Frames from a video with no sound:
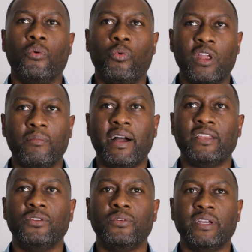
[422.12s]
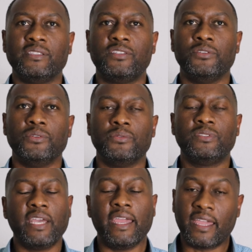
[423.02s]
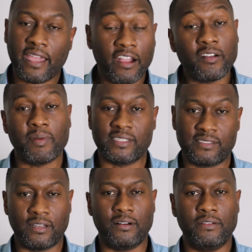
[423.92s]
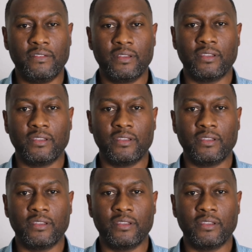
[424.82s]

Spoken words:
what am I doing to take care of myself?